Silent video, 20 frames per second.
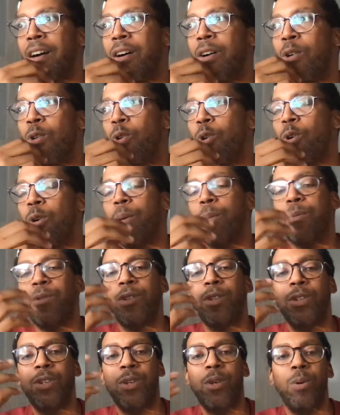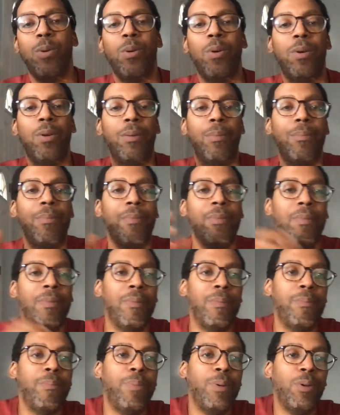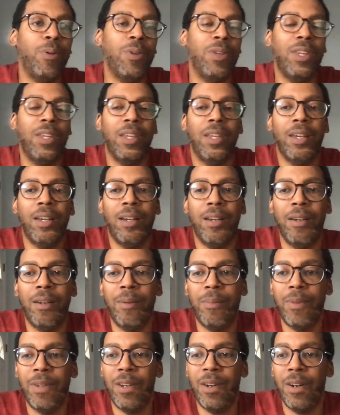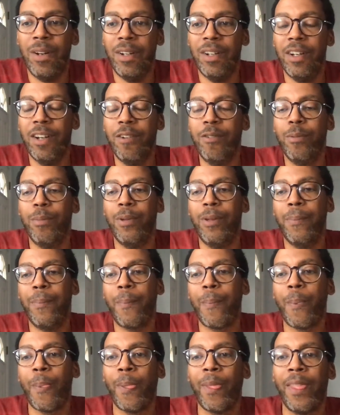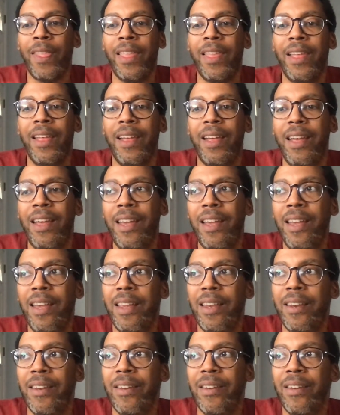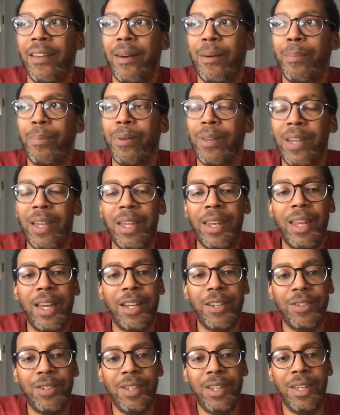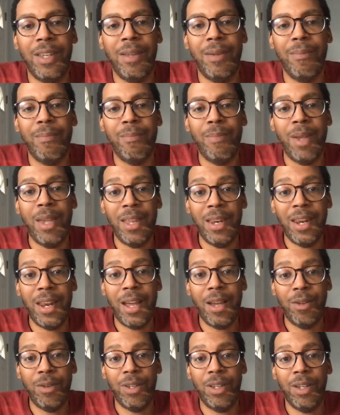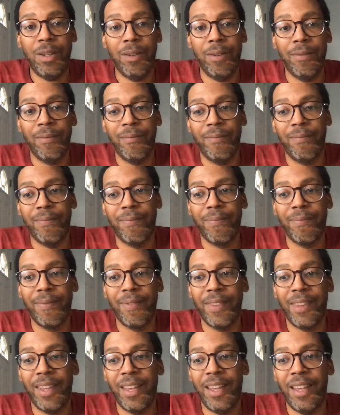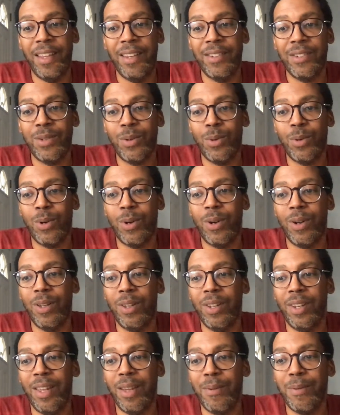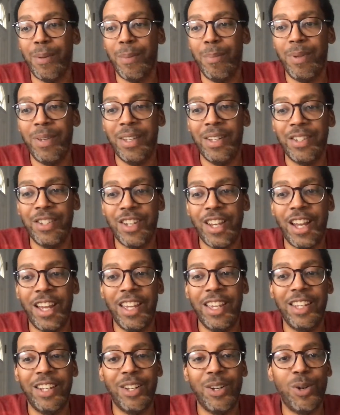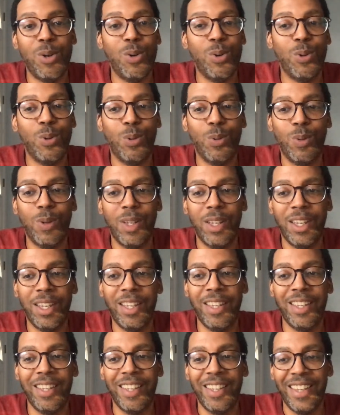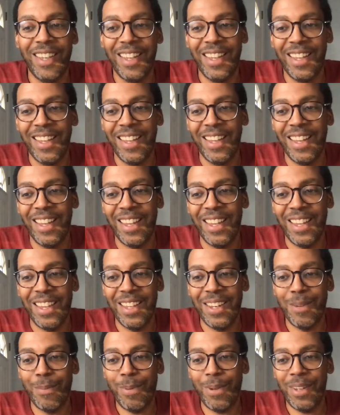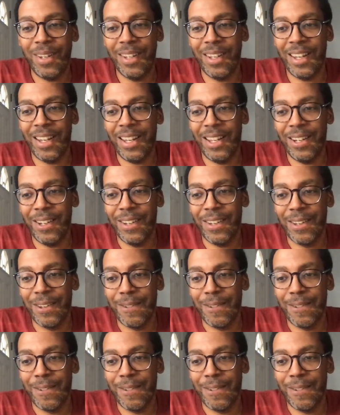armed, secured building in our government. And a plane actually made it out there and so-called left a big giant hole in the Pentagon.